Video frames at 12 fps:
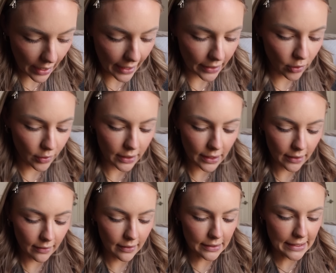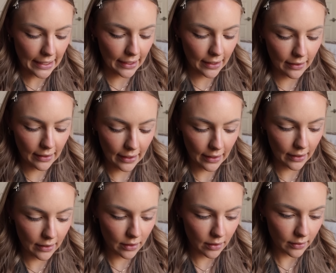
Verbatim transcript: I know at the end of the day that